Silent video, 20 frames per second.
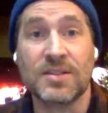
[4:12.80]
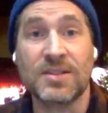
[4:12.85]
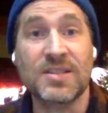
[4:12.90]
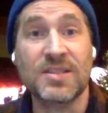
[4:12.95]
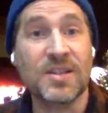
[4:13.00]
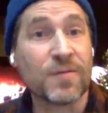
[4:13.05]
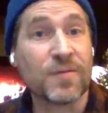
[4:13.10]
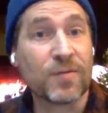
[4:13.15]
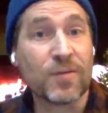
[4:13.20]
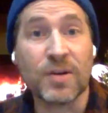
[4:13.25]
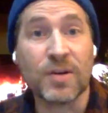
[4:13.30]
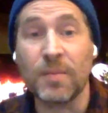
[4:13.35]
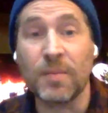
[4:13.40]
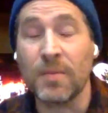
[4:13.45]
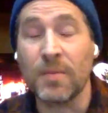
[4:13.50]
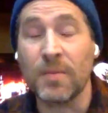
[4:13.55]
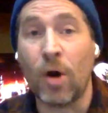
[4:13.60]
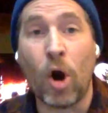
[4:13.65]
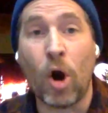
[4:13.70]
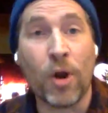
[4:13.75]
different
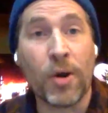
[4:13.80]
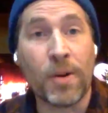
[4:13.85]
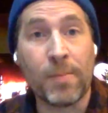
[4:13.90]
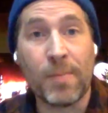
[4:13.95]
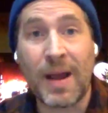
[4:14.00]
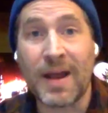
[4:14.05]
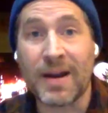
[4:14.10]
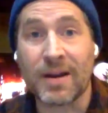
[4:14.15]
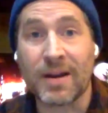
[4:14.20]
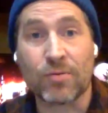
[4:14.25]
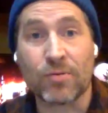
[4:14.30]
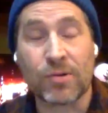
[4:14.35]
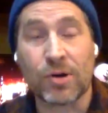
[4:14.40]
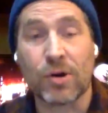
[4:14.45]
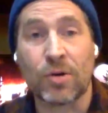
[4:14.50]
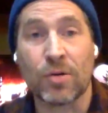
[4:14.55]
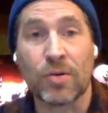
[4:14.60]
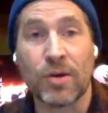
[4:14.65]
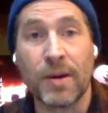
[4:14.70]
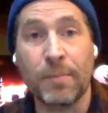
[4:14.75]
automatic
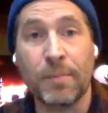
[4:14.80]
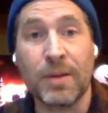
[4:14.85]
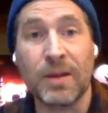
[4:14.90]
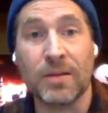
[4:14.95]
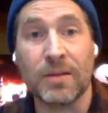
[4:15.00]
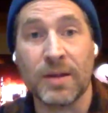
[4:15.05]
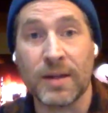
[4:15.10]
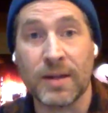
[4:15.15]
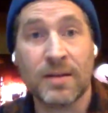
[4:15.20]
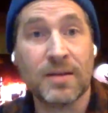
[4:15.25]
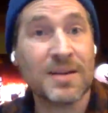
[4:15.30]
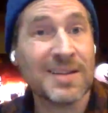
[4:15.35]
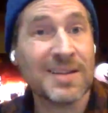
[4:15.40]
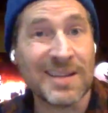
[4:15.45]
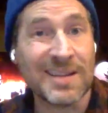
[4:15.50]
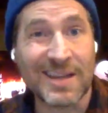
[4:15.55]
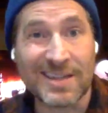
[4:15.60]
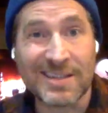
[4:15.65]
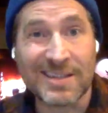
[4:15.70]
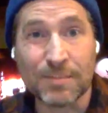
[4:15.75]
recurring billing,
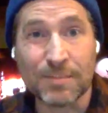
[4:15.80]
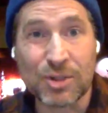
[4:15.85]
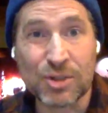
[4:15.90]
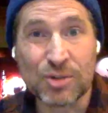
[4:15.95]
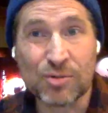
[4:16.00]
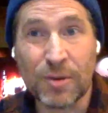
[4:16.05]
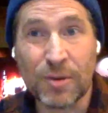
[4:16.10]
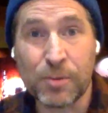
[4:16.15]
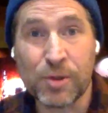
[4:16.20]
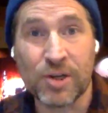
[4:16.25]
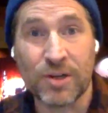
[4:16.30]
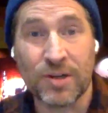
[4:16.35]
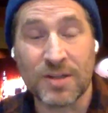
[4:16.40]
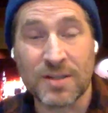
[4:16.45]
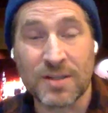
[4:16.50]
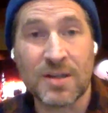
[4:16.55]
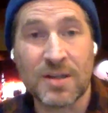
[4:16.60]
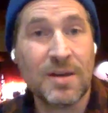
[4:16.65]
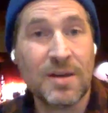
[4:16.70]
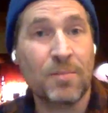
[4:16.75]
like
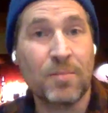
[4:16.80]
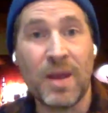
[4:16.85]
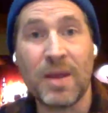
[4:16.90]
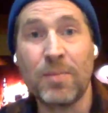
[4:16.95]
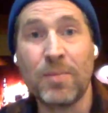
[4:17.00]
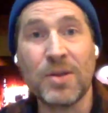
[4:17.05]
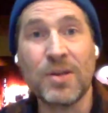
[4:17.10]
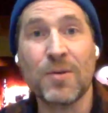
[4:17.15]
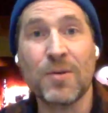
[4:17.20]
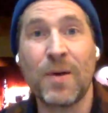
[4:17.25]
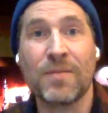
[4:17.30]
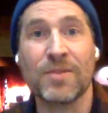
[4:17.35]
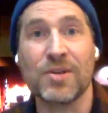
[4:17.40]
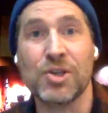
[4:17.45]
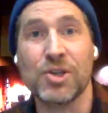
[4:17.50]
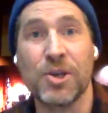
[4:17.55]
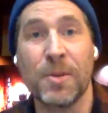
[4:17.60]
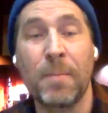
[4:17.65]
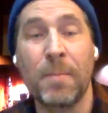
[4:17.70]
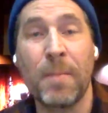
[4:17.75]
subscriptions. Maybe you have a
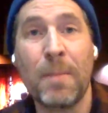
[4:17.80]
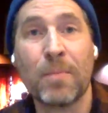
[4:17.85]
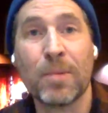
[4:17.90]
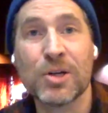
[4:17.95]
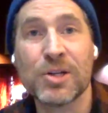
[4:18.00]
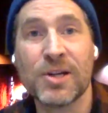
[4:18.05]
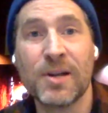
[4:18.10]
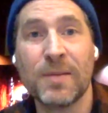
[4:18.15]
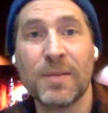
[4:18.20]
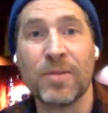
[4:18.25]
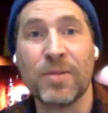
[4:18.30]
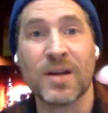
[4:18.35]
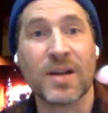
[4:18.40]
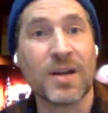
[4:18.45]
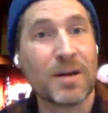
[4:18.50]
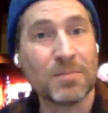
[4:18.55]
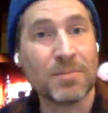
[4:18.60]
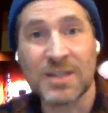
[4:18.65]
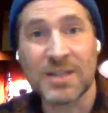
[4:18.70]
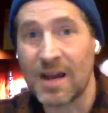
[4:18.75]
gym membership that
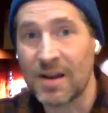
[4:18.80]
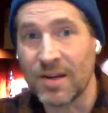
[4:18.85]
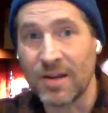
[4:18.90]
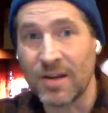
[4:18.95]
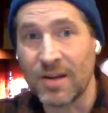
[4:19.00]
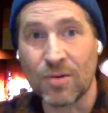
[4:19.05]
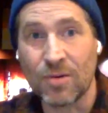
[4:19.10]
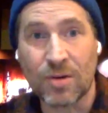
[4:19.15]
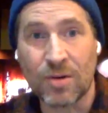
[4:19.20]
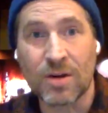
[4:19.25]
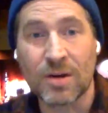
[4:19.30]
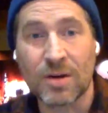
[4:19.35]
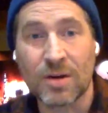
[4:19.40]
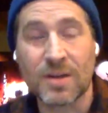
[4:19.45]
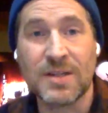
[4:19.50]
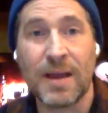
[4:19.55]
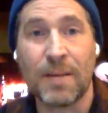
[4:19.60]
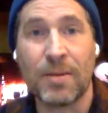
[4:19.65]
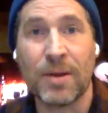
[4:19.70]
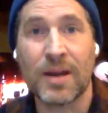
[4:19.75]
comes out of your
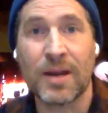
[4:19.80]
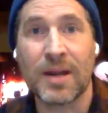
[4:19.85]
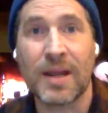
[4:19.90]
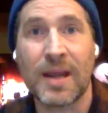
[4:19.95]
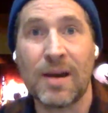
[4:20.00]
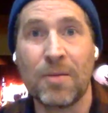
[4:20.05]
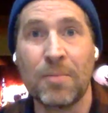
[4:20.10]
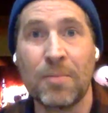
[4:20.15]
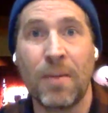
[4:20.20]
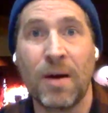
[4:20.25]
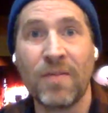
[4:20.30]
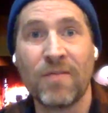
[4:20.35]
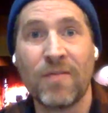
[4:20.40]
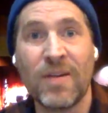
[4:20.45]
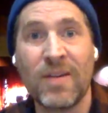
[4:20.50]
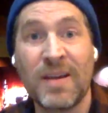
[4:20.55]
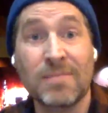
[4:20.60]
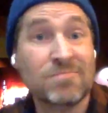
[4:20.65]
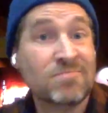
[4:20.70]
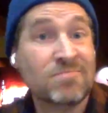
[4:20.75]
debit account
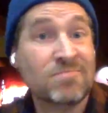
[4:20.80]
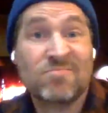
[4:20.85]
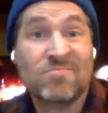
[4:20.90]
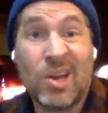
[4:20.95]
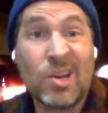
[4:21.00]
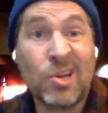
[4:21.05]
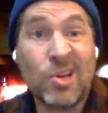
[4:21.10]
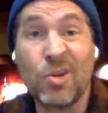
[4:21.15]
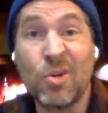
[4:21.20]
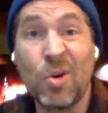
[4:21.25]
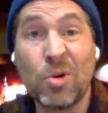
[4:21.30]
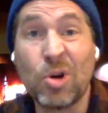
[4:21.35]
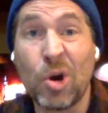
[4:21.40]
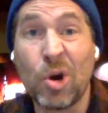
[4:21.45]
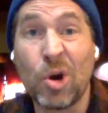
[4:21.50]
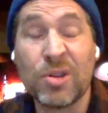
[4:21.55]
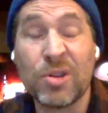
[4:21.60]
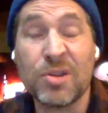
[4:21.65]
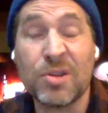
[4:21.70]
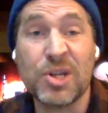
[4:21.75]
monthly and you don't
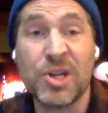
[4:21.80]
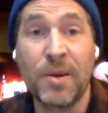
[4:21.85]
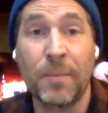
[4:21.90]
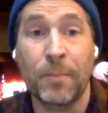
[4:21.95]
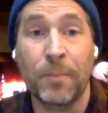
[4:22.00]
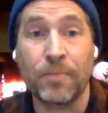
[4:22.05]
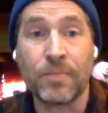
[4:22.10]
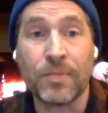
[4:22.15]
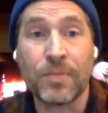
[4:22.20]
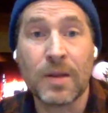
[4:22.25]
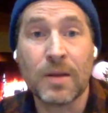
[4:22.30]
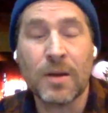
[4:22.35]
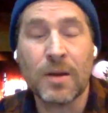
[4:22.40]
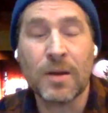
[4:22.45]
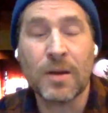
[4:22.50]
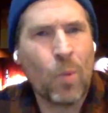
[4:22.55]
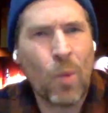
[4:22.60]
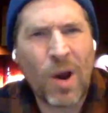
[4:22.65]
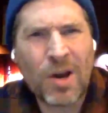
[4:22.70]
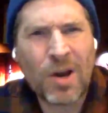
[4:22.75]
go to the gym.
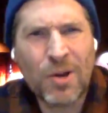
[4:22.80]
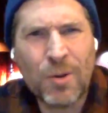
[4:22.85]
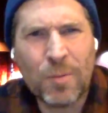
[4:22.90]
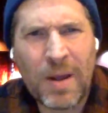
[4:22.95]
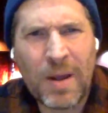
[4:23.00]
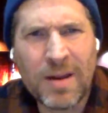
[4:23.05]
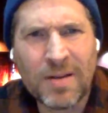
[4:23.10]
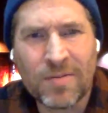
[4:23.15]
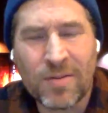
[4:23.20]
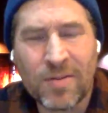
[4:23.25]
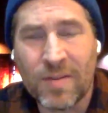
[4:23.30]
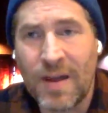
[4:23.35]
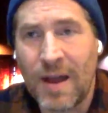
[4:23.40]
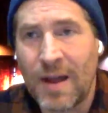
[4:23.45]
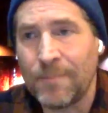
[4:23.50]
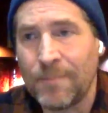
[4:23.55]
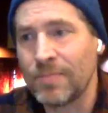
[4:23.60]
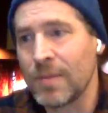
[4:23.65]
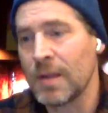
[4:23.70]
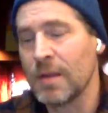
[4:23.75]
Why are you paying for that?